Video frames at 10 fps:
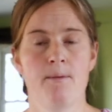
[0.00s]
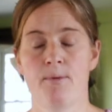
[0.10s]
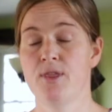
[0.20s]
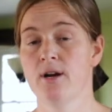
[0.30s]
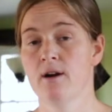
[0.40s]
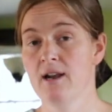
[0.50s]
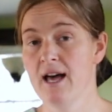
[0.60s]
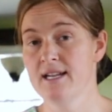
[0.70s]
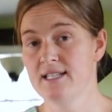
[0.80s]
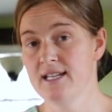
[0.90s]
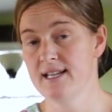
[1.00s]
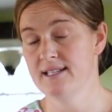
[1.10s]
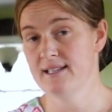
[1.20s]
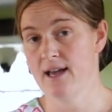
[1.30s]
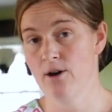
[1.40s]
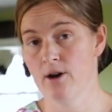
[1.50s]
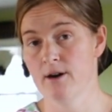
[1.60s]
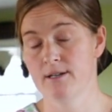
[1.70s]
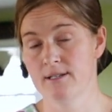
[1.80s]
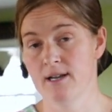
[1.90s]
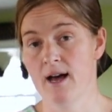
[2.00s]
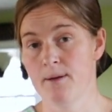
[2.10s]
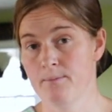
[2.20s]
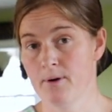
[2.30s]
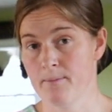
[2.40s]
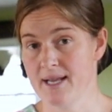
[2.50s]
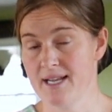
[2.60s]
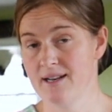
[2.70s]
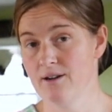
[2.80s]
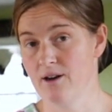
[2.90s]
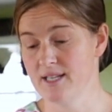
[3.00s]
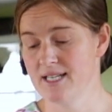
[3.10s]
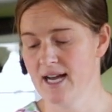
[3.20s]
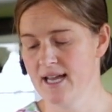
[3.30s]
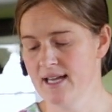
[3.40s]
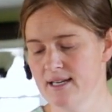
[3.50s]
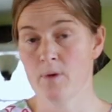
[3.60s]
but there are a lot of teas that are not permitted on the diet,